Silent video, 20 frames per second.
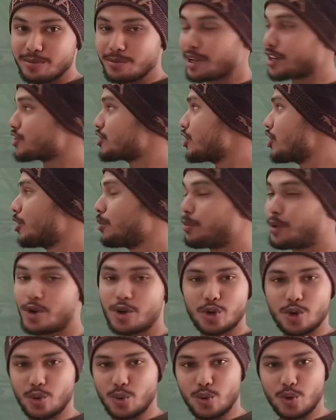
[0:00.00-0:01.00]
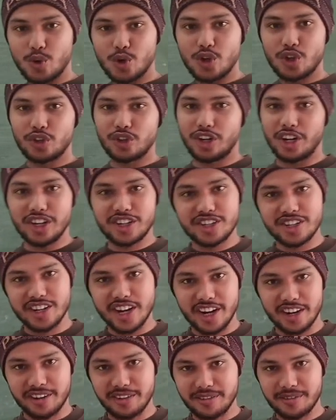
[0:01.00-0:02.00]
lecture number 2. So let's
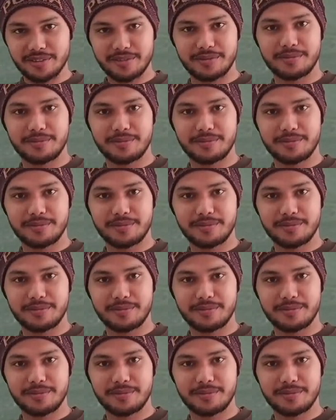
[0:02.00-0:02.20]
start.